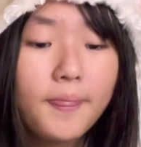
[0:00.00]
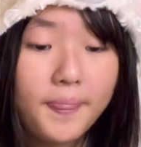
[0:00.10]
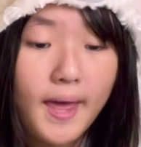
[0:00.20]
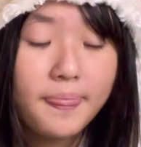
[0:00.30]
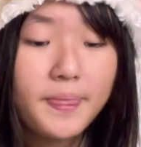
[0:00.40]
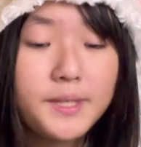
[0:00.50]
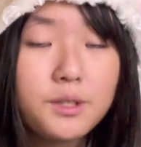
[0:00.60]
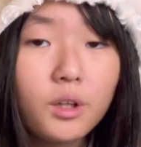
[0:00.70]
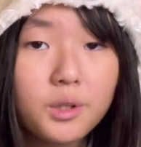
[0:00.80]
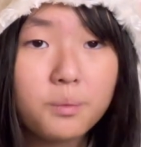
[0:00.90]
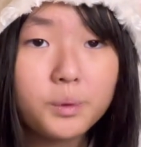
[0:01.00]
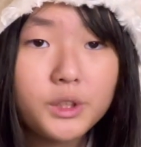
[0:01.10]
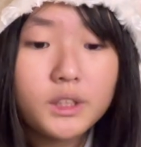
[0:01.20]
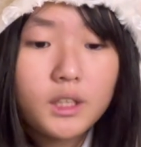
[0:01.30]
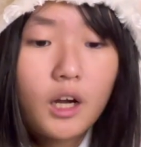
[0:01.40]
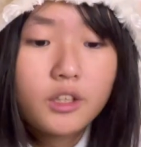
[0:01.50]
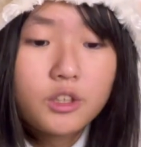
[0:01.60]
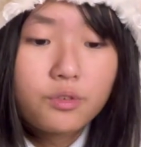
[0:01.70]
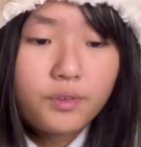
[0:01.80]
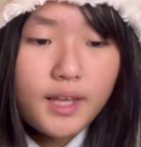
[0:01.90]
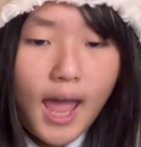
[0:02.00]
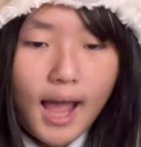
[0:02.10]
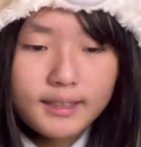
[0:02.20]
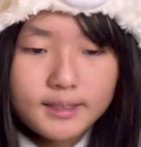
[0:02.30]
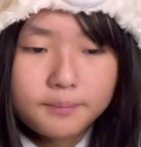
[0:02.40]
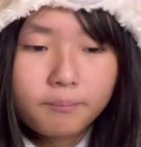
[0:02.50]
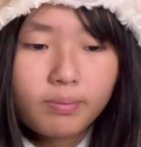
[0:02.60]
Then the solid will start to react.